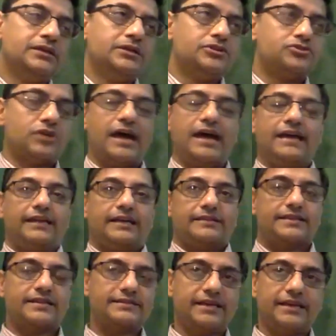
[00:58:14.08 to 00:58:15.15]
So I,
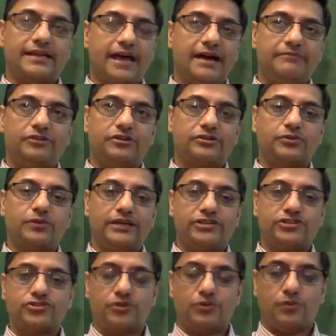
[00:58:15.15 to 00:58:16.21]
as I said, I'm not quite
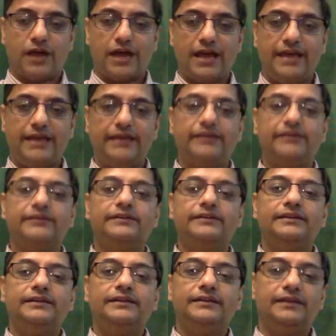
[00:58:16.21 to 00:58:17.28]
sure why
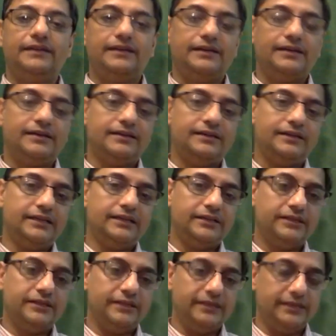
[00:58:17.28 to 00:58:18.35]
uh,
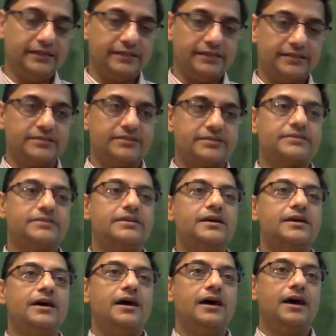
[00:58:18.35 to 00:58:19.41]
in Indians
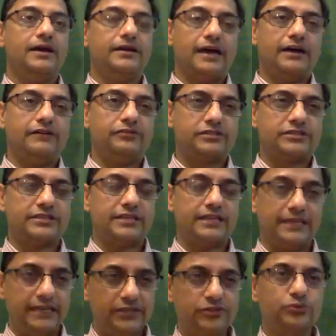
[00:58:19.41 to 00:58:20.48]
and I would say
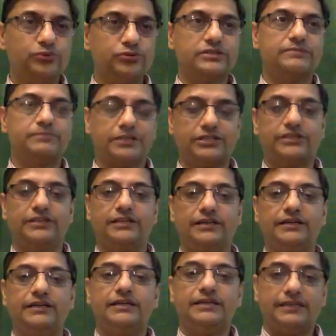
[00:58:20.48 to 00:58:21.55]
Hindus in
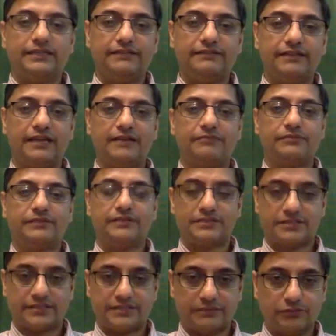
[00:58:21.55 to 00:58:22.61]
particular developed
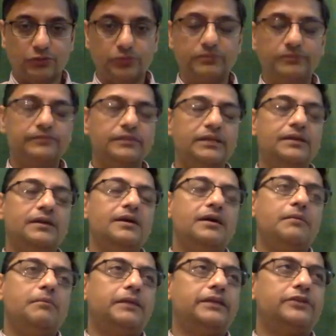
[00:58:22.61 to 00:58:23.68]
this taboo.
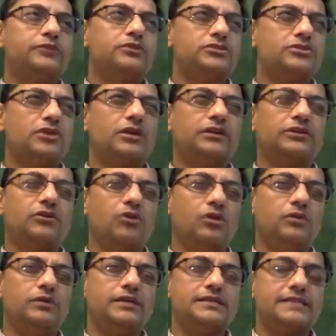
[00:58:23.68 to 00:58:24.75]
But it was not
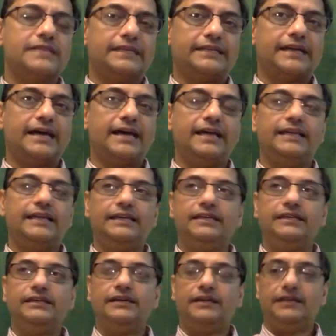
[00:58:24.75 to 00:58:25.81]
always
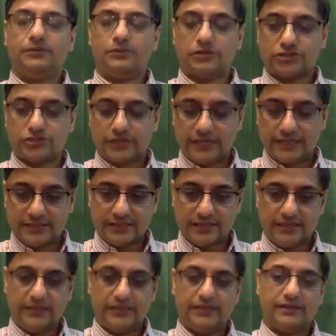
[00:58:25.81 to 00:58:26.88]
entirely, uh, what should I
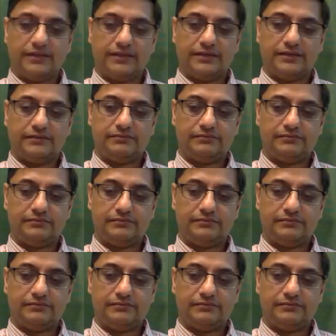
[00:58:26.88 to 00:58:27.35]
say, uh,